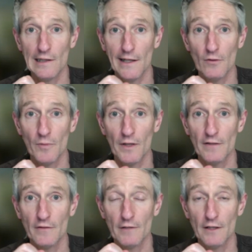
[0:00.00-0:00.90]
clinical PEDS, I
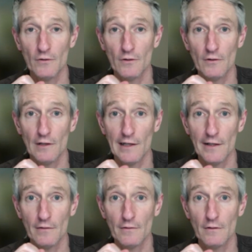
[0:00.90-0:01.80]
was really enjoying doing
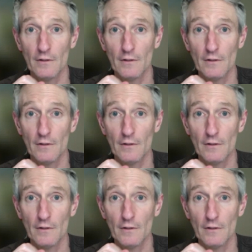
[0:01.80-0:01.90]
clinical